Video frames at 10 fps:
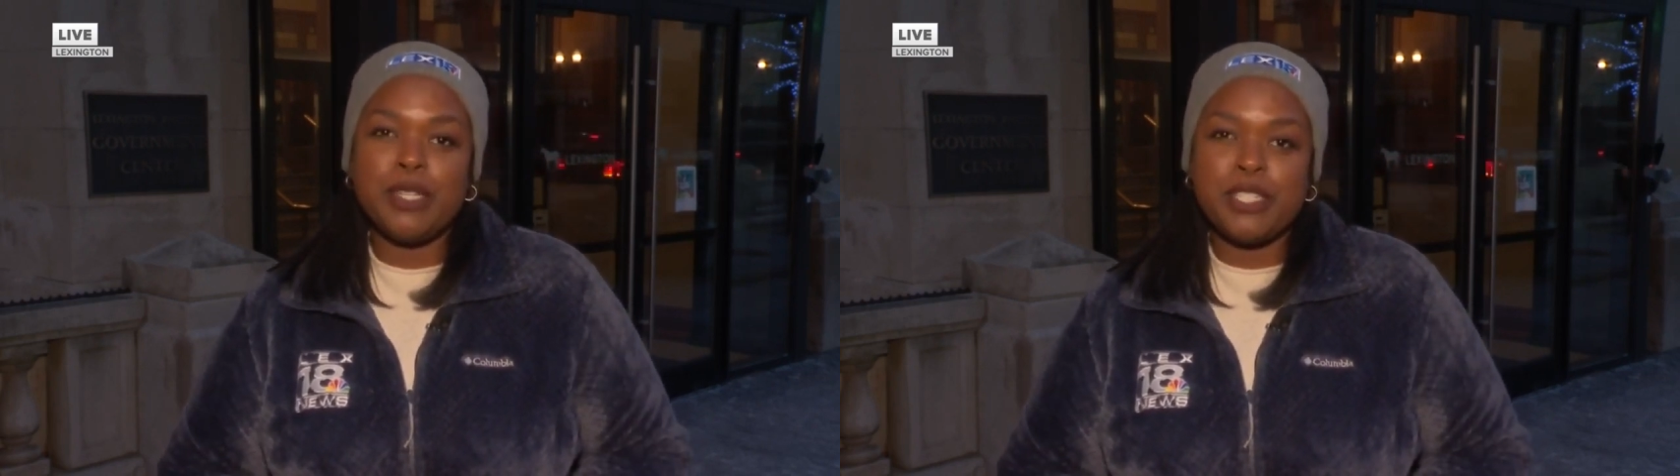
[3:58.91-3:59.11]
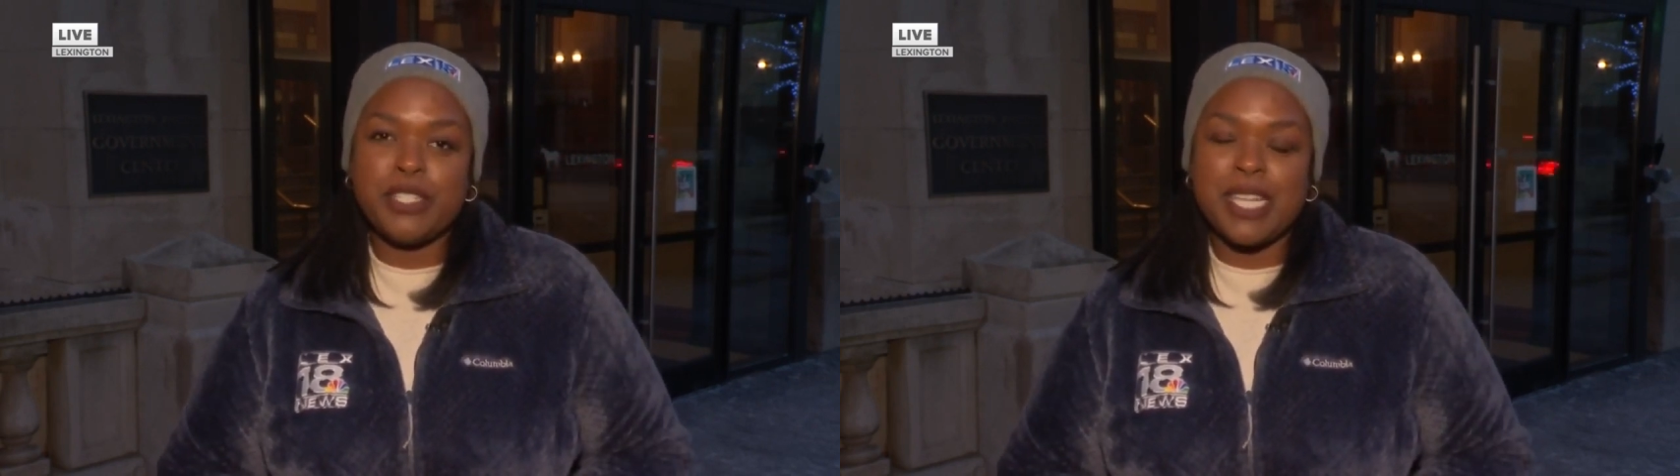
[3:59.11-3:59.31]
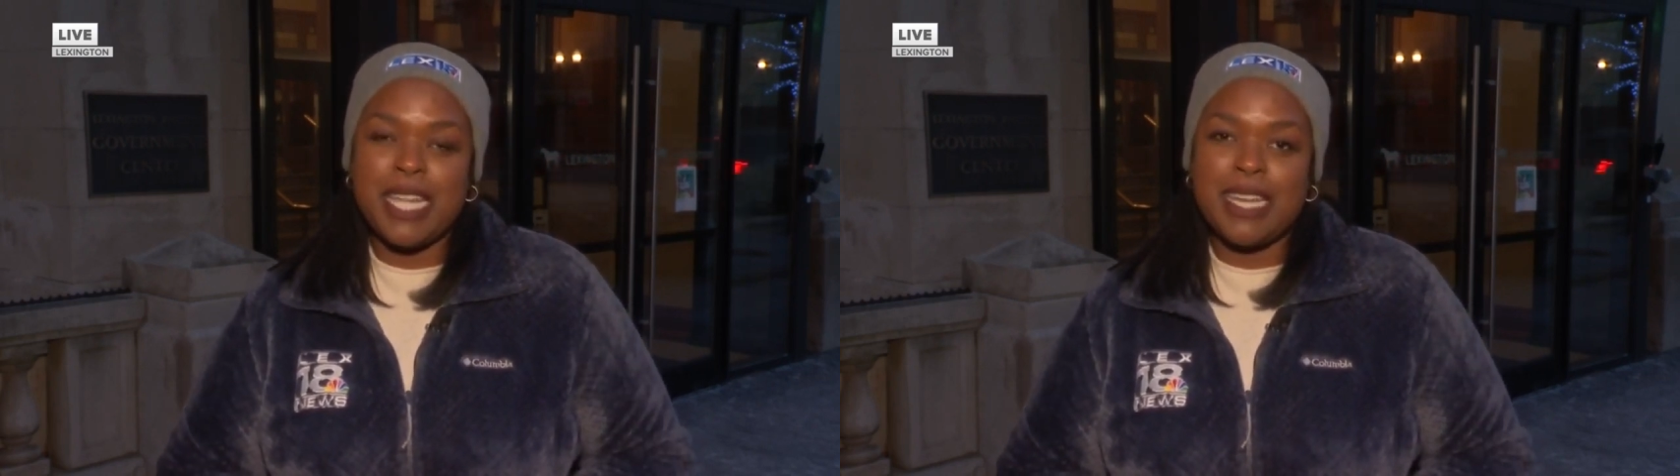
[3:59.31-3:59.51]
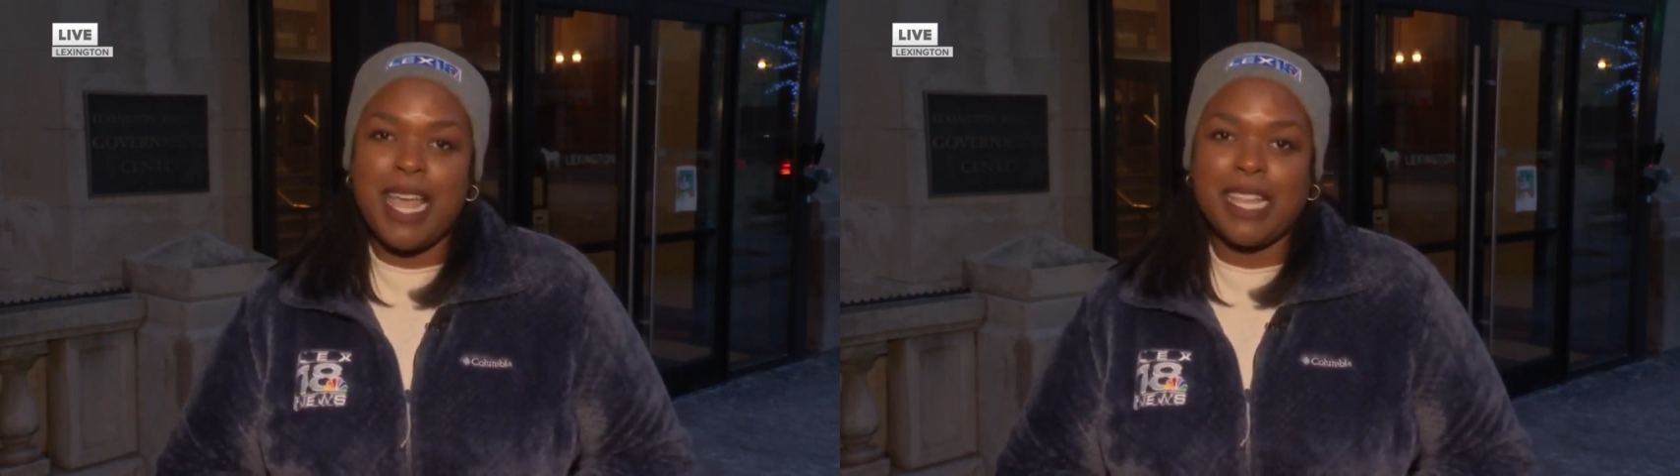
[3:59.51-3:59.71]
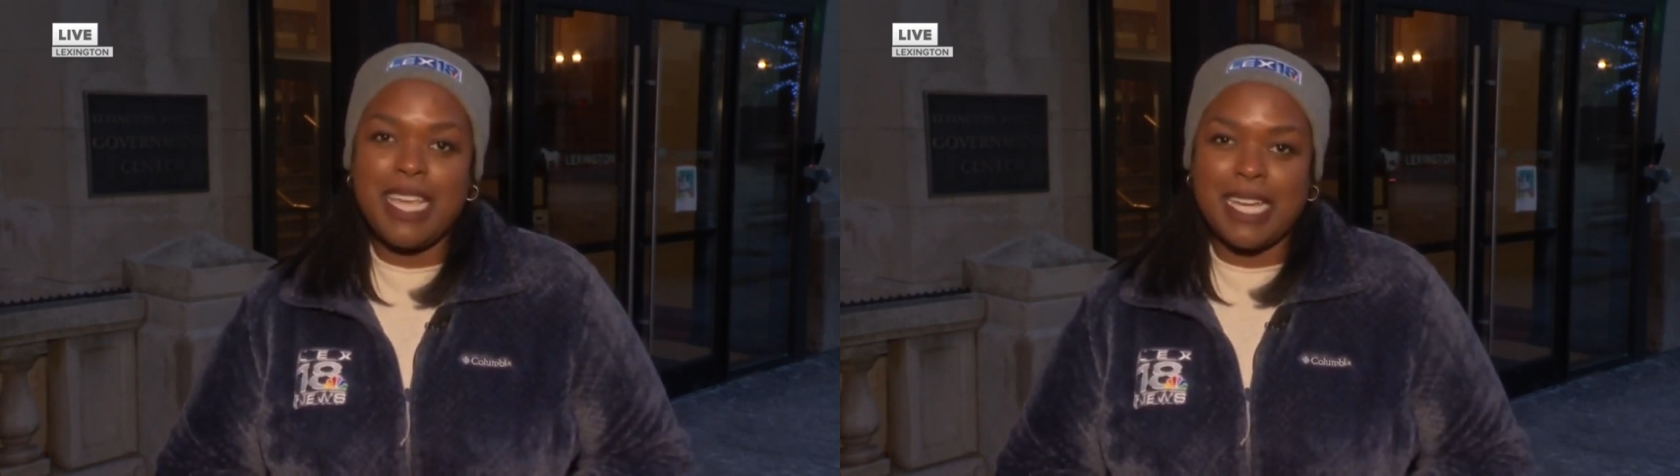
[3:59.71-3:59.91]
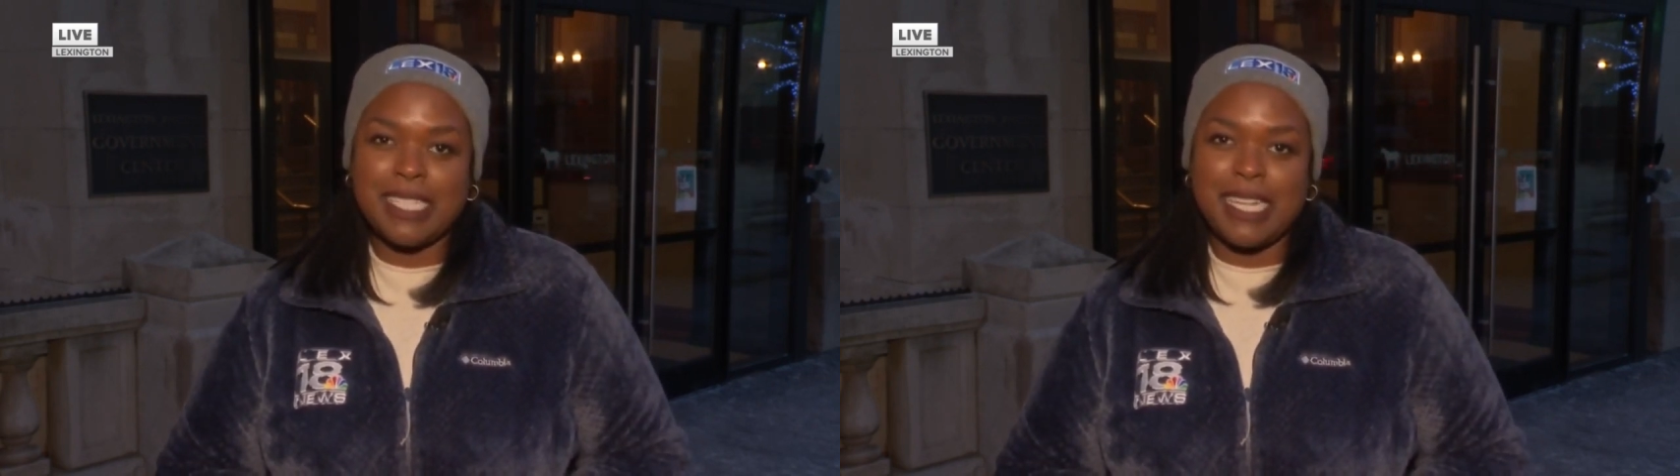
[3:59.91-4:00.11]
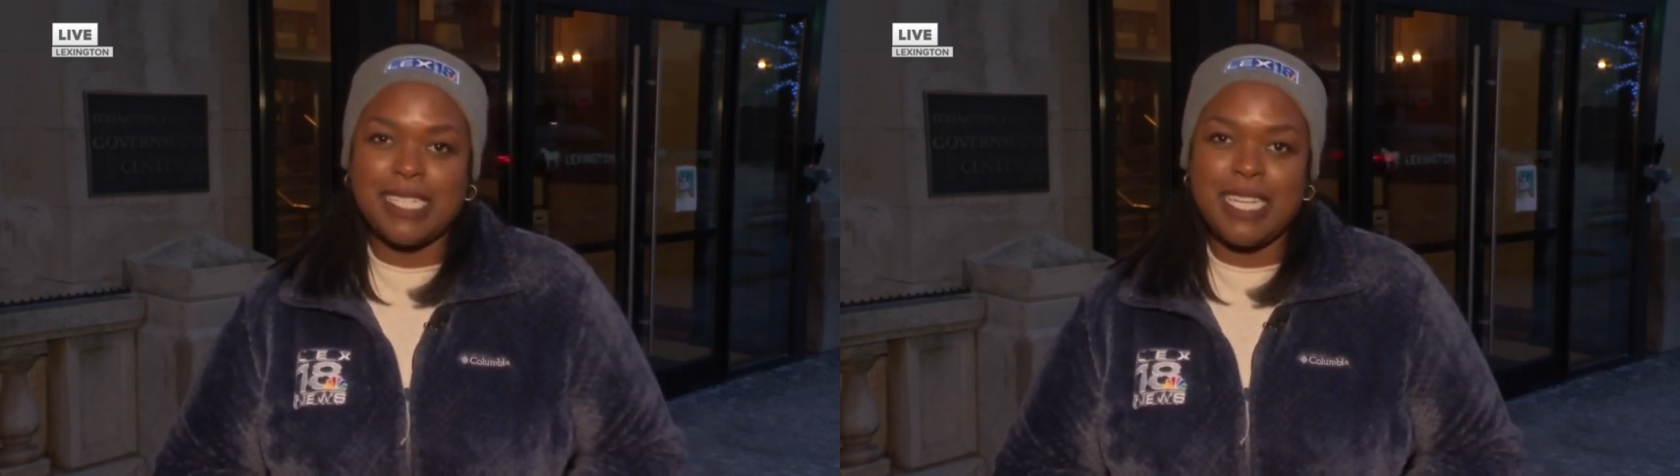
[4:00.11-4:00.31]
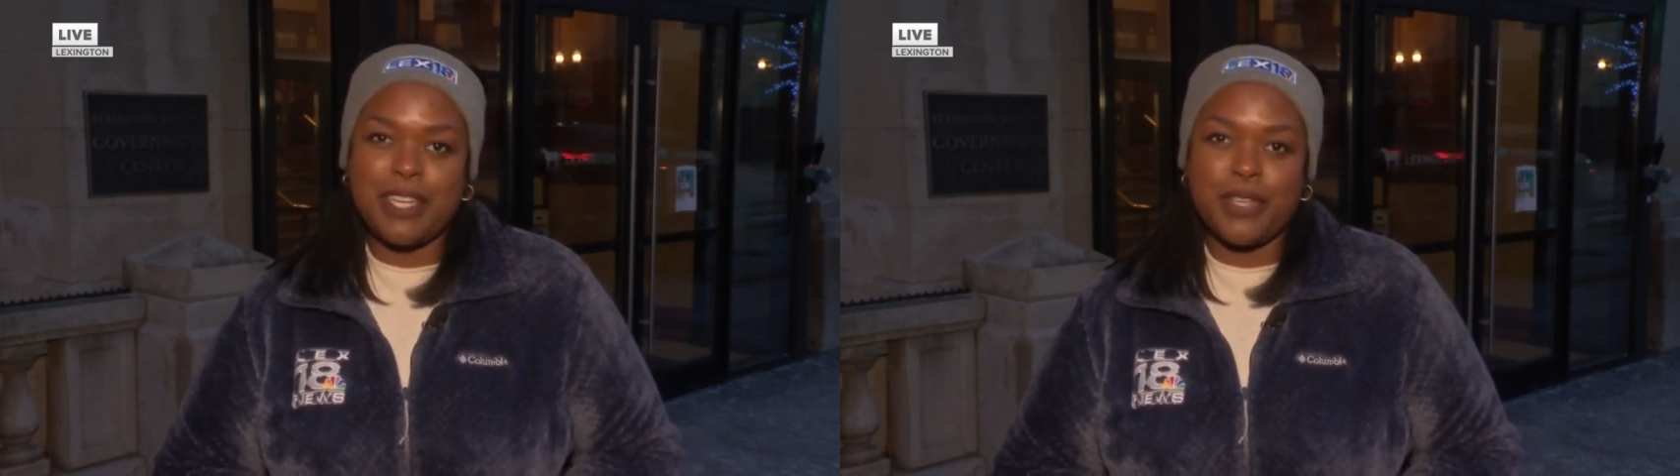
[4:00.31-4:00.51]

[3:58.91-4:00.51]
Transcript: Richardson, Lex eighteen